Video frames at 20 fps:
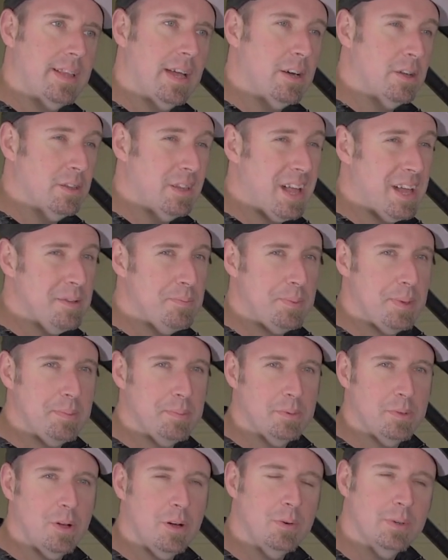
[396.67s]
Now, a lot of
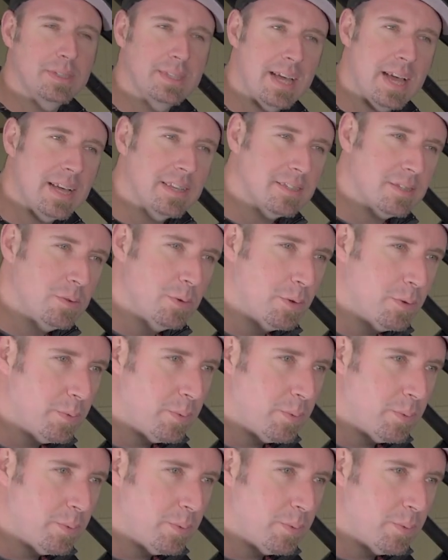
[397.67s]
people always ask, well,